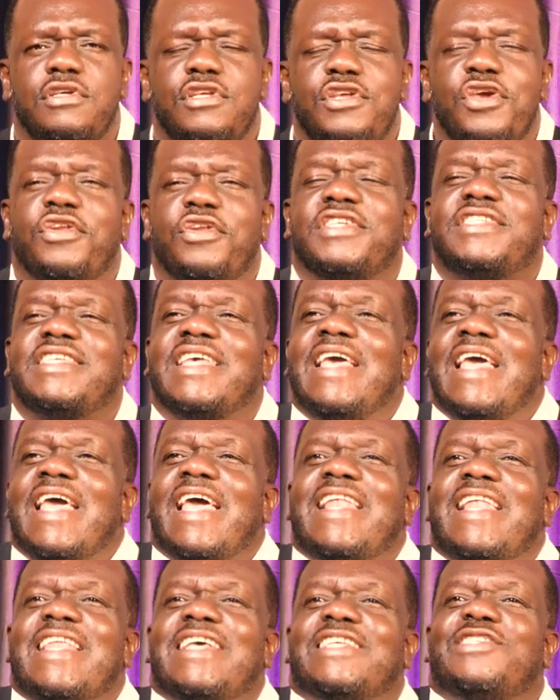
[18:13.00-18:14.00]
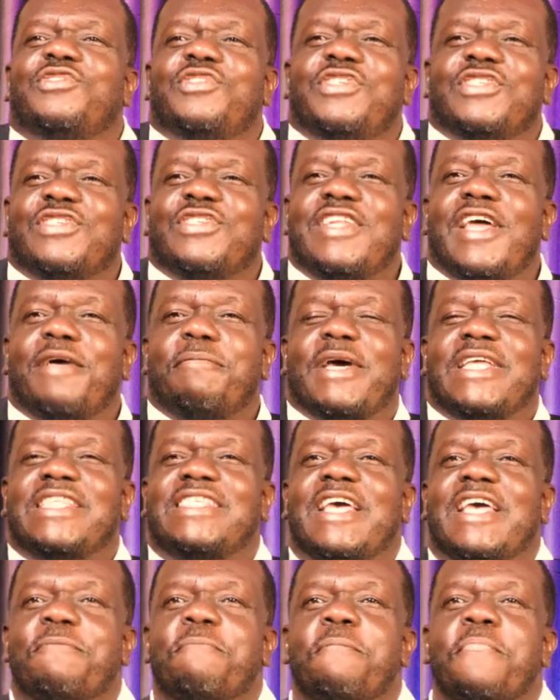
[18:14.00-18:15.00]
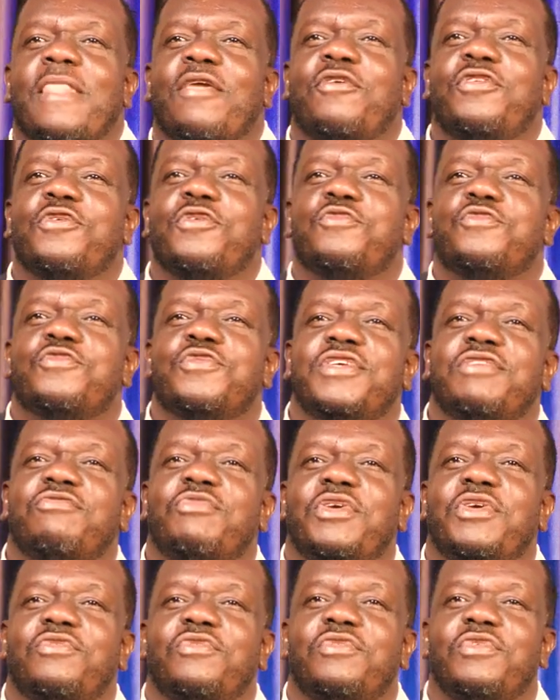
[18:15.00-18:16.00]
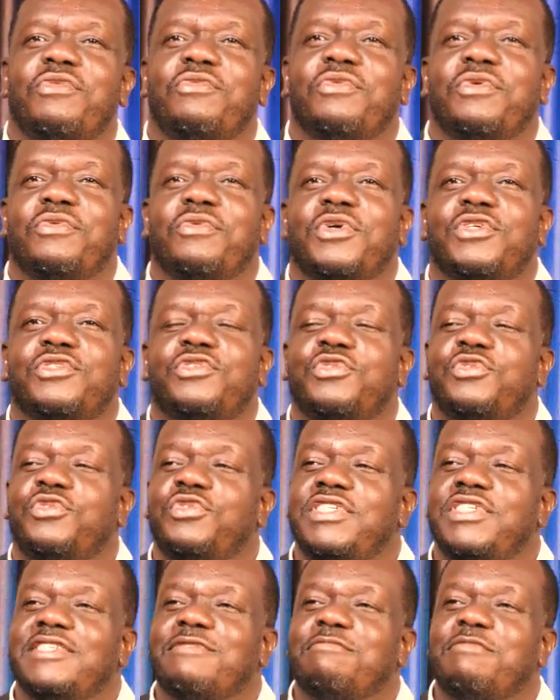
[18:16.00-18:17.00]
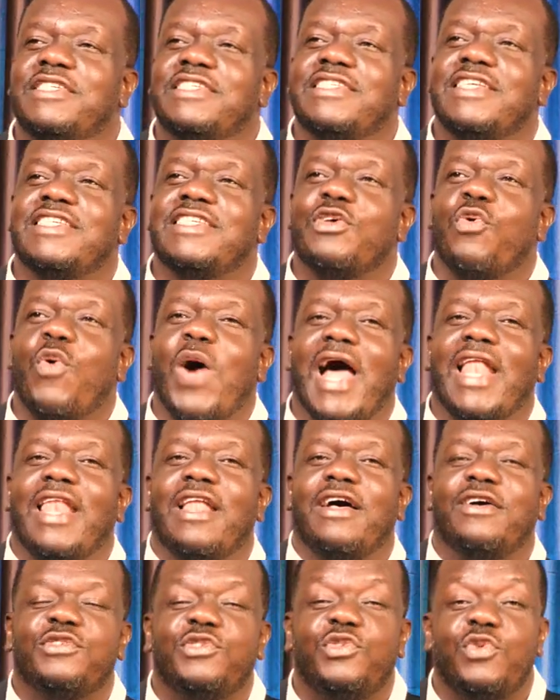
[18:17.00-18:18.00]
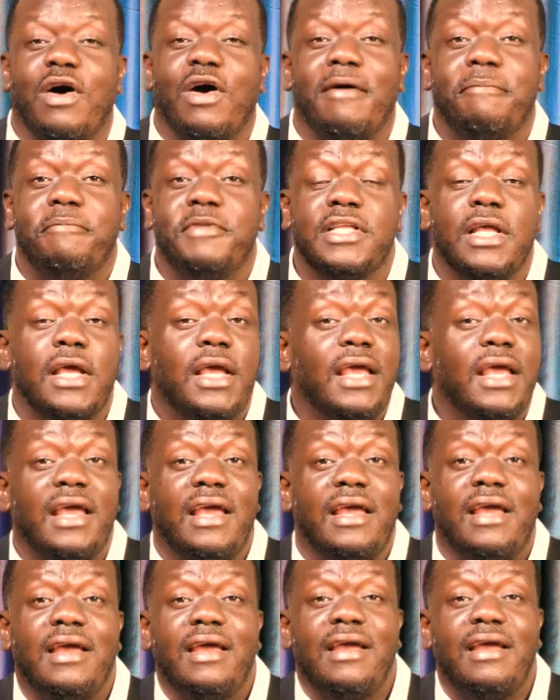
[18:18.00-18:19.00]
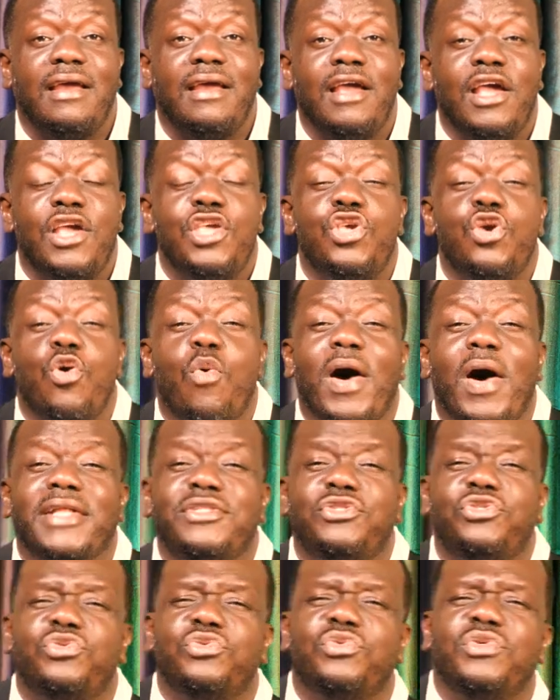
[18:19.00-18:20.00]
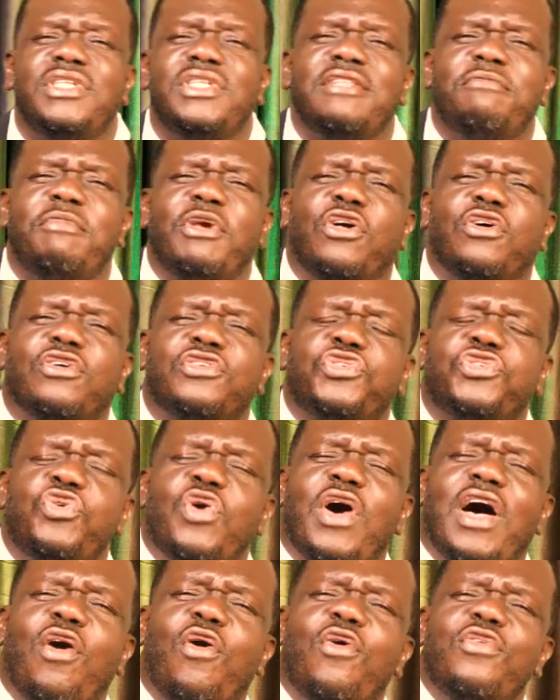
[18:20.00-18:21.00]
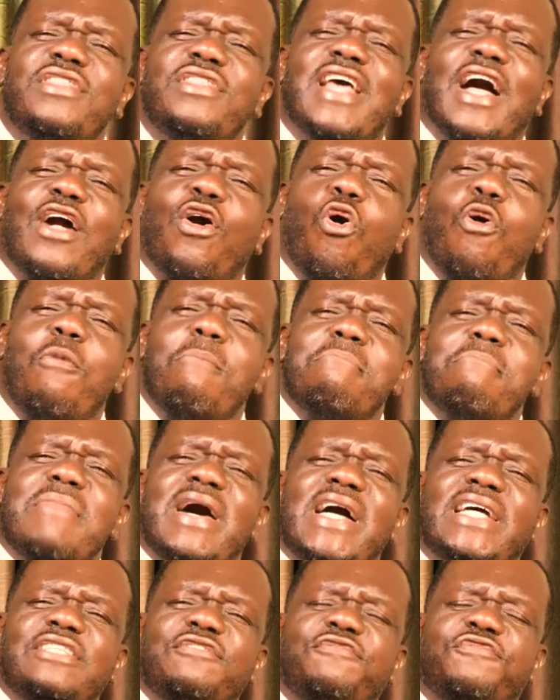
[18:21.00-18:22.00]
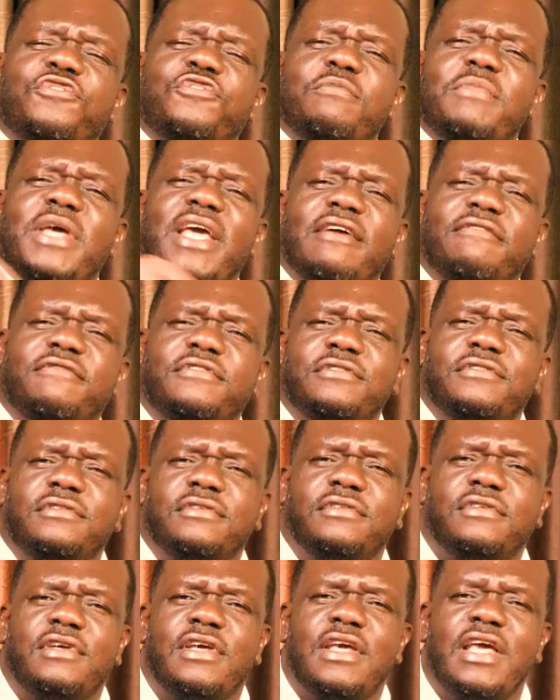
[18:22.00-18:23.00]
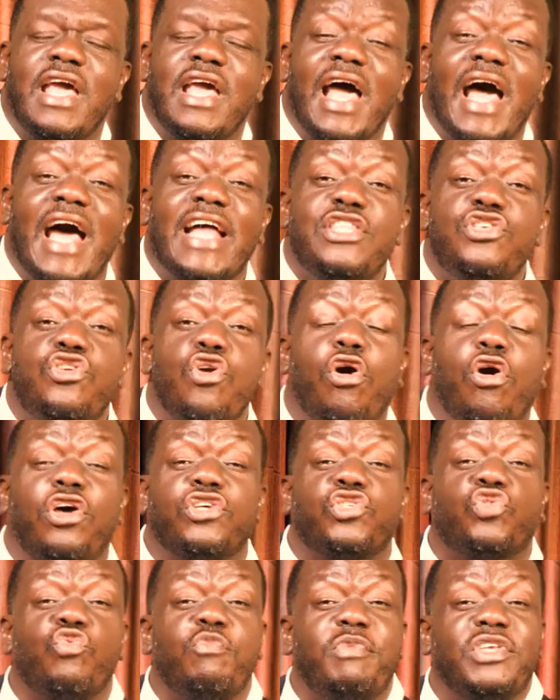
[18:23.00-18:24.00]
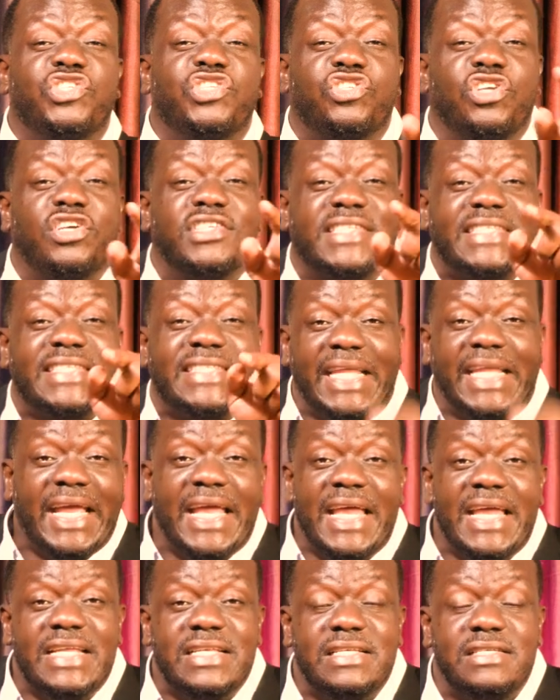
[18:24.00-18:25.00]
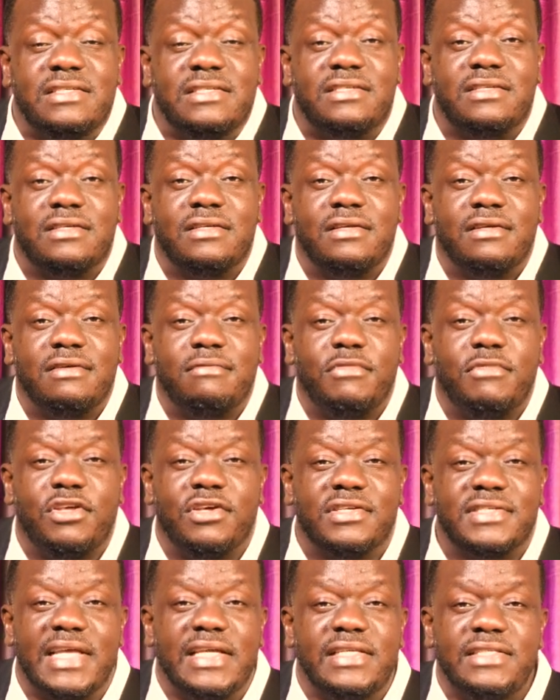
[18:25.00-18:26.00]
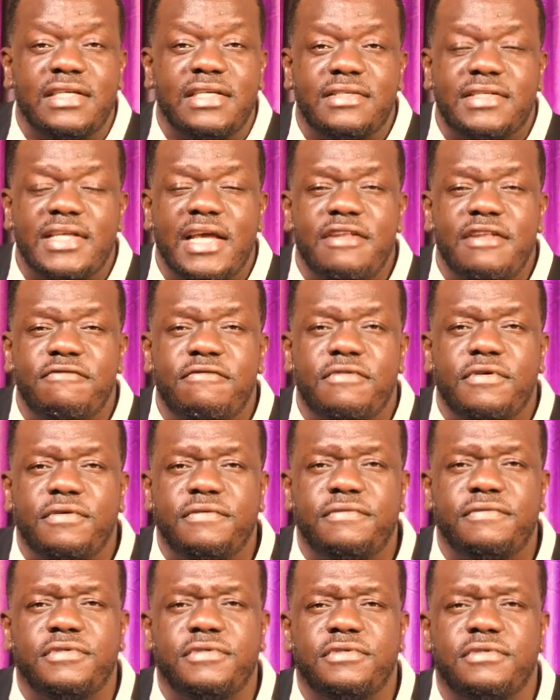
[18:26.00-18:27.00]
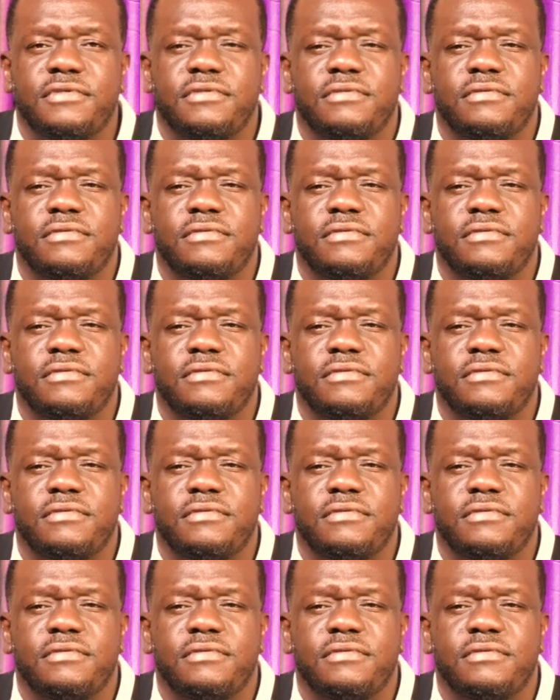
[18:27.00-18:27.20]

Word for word: You're not saying, and hey, let's do this so that by time, you know, we, we, we want to do this business, they will allow us to do our business. Eh, hey, eh, eh, hey, you are doing it because you are under command from heaven. And yours will be sustained because angels are involved.